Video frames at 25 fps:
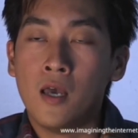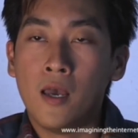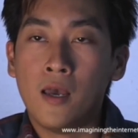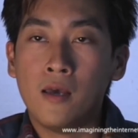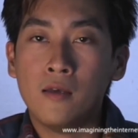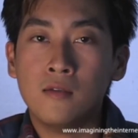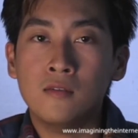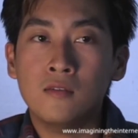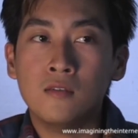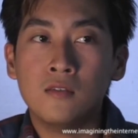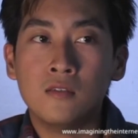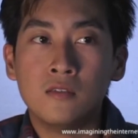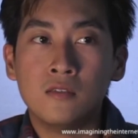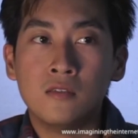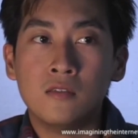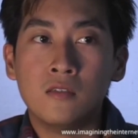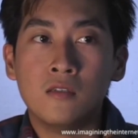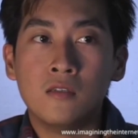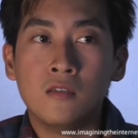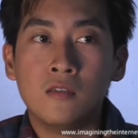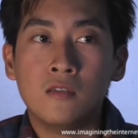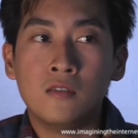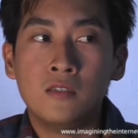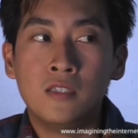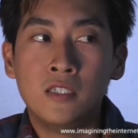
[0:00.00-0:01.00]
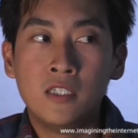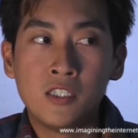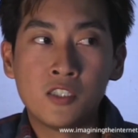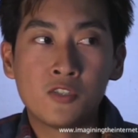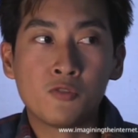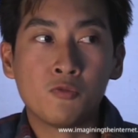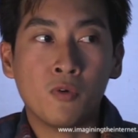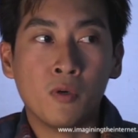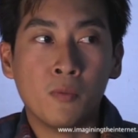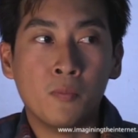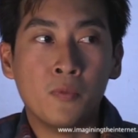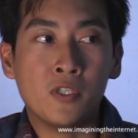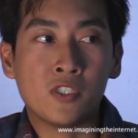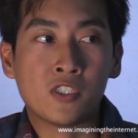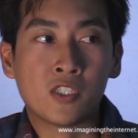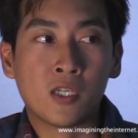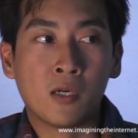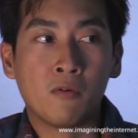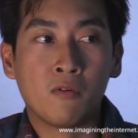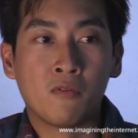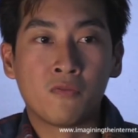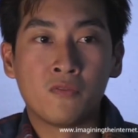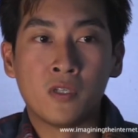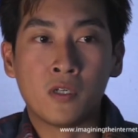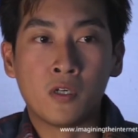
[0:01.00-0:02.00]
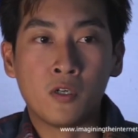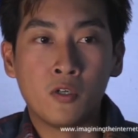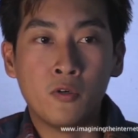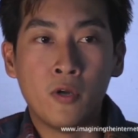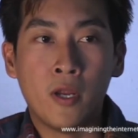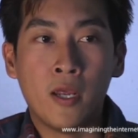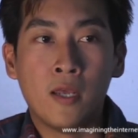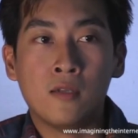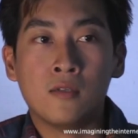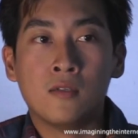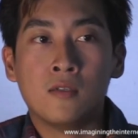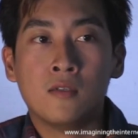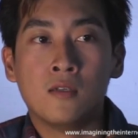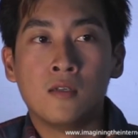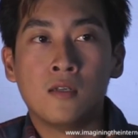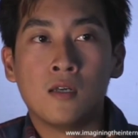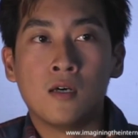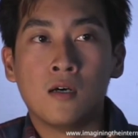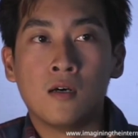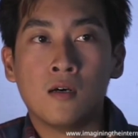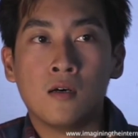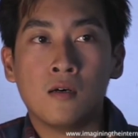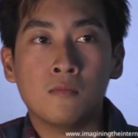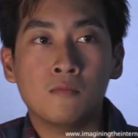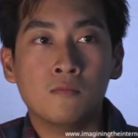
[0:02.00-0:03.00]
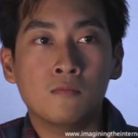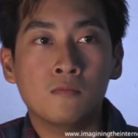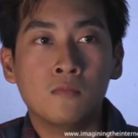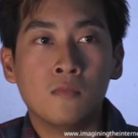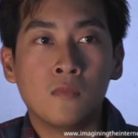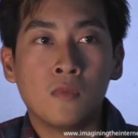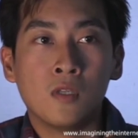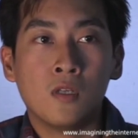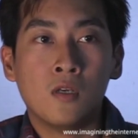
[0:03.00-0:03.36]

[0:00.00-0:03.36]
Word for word: And these will be some of the great um,